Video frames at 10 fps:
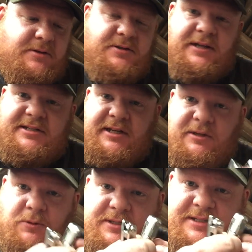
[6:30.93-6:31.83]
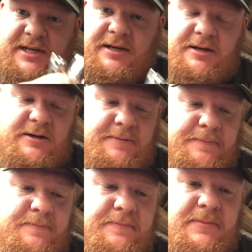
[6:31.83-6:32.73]
So that's on the one side here.
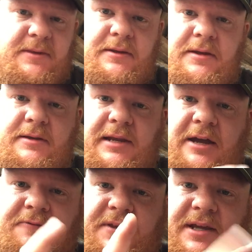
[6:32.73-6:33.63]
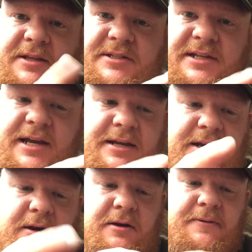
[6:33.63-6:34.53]
Now for the other side
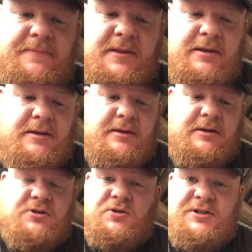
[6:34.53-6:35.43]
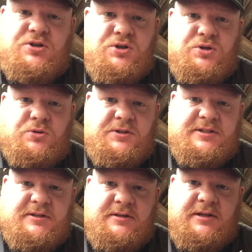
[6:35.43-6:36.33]
here, there's only 2
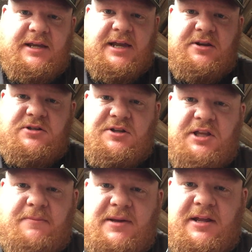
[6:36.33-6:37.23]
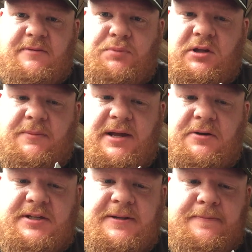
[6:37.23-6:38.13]
tools. Again, use your thumbnail and pull them
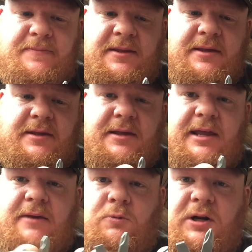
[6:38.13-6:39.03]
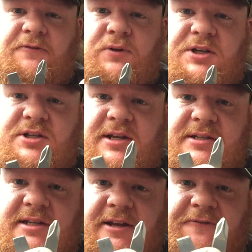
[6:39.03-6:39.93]
out. And one of which
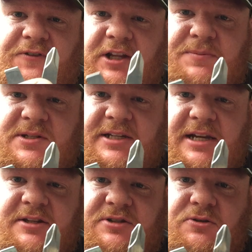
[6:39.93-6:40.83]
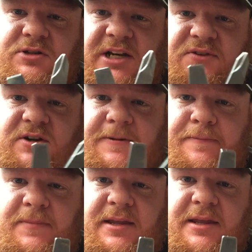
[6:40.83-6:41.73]
is the Phillips style screwdriver,
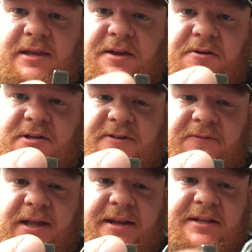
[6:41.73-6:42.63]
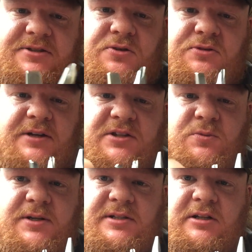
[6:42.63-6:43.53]
and the other is a flathead screwdriver.
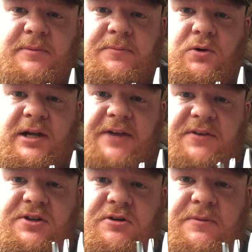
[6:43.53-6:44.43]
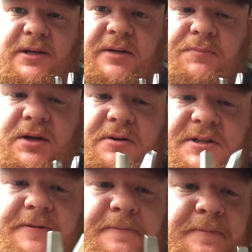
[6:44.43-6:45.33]
This one is a little bit more heavy duty by comparison.